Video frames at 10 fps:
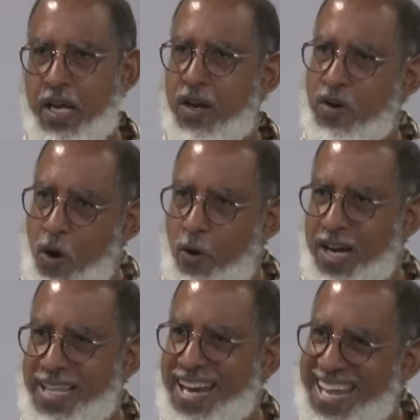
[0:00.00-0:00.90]

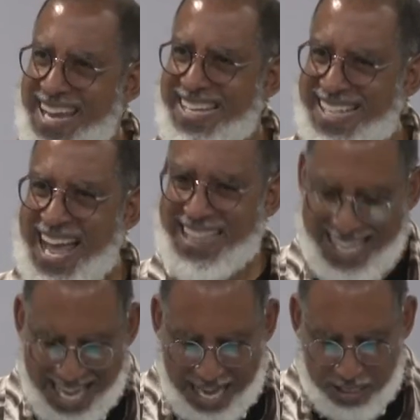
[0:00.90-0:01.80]
knowing that He's got
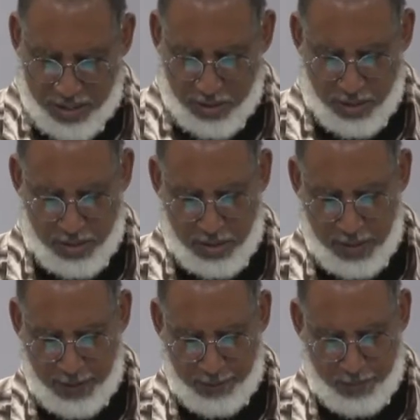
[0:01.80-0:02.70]
the answers.